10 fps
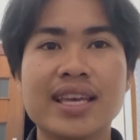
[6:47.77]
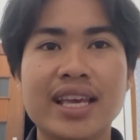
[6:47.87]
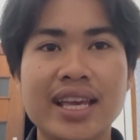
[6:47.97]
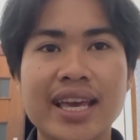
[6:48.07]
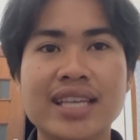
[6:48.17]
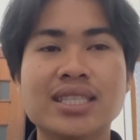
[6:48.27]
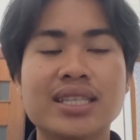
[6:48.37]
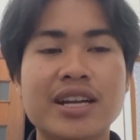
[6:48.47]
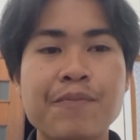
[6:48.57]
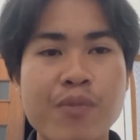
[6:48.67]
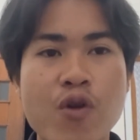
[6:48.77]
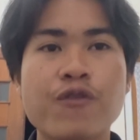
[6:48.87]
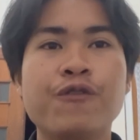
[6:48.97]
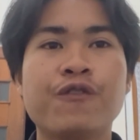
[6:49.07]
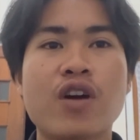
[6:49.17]
is
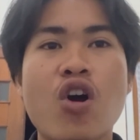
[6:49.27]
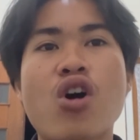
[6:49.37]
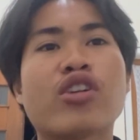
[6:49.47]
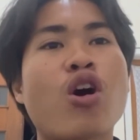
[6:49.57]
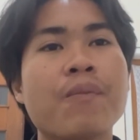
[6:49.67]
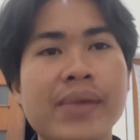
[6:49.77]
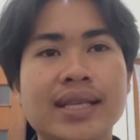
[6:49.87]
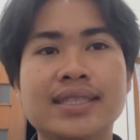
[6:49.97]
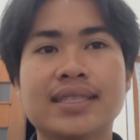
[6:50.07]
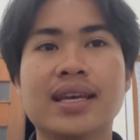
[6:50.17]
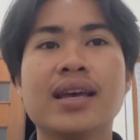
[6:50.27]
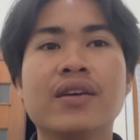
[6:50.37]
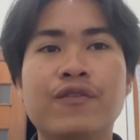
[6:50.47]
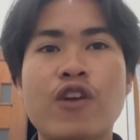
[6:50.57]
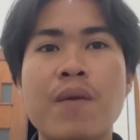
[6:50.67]
removed or omitted
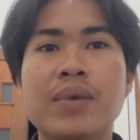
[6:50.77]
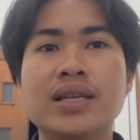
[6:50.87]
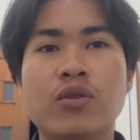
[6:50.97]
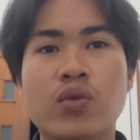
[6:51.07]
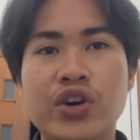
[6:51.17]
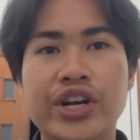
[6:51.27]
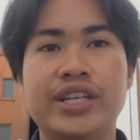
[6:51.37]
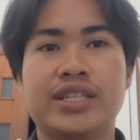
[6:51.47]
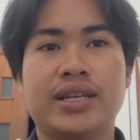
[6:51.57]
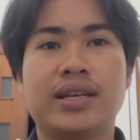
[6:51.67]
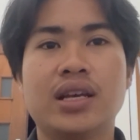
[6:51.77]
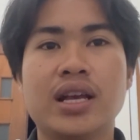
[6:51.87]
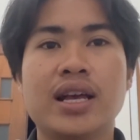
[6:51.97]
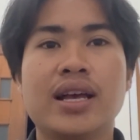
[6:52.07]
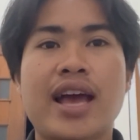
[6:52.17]
from a word,
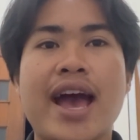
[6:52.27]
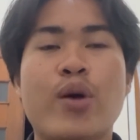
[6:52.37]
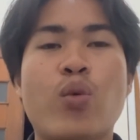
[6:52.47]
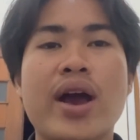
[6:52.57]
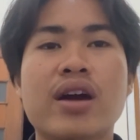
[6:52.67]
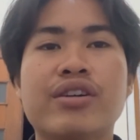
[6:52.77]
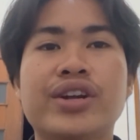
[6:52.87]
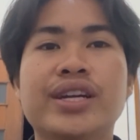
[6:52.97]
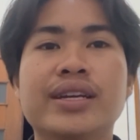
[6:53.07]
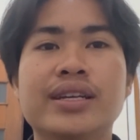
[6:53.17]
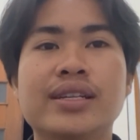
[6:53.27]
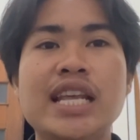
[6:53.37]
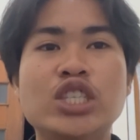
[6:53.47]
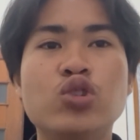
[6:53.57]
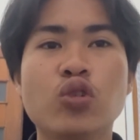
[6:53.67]
where
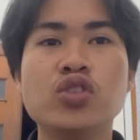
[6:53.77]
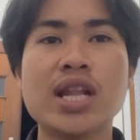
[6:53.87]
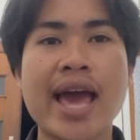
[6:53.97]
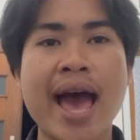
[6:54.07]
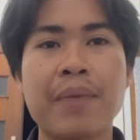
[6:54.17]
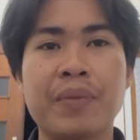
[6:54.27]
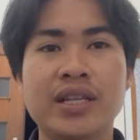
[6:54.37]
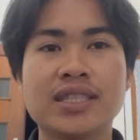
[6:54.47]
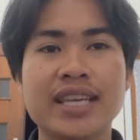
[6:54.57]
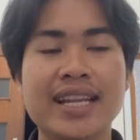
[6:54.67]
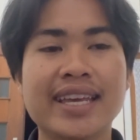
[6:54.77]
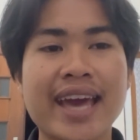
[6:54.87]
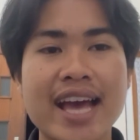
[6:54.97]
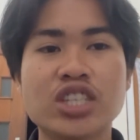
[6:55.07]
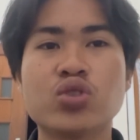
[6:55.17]
this usually happens in
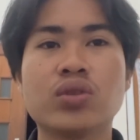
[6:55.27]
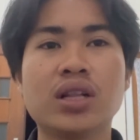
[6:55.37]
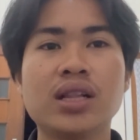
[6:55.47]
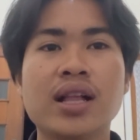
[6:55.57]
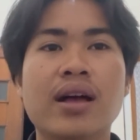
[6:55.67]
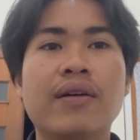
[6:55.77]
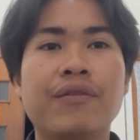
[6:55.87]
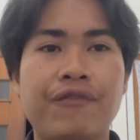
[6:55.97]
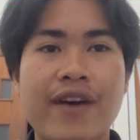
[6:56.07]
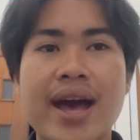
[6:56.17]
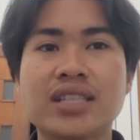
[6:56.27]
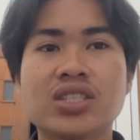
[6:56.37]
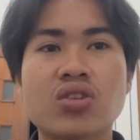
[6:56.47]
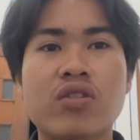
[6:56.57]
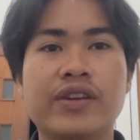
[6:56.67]
casual,
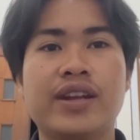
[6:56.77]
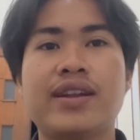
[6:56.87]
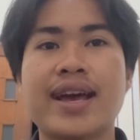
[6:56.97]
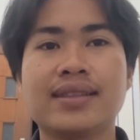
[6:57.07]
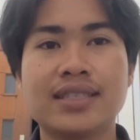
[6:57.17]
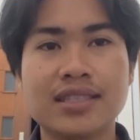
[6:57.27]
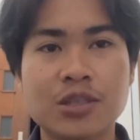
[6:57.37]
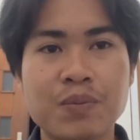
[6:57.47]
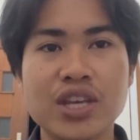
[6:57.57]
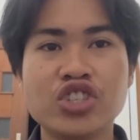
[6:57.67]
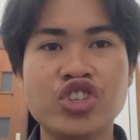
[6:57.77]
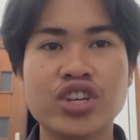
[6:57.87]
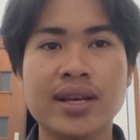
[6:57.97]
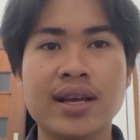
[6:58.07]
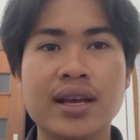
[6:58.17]
fast, or connected speech
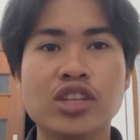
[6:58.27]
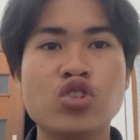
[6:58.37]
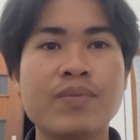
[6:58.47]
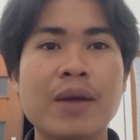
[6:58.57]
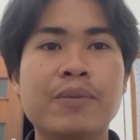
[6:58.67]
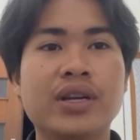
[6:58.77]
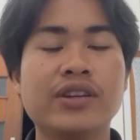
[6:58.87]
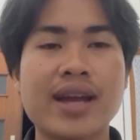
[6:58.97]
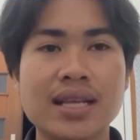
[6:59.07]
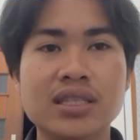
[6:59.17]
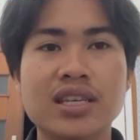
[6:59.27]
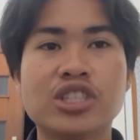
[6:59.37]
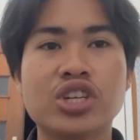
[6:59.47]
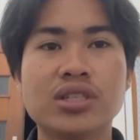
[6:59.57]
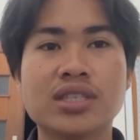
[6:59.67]
to make
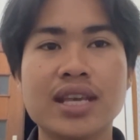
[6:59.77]
pronunciations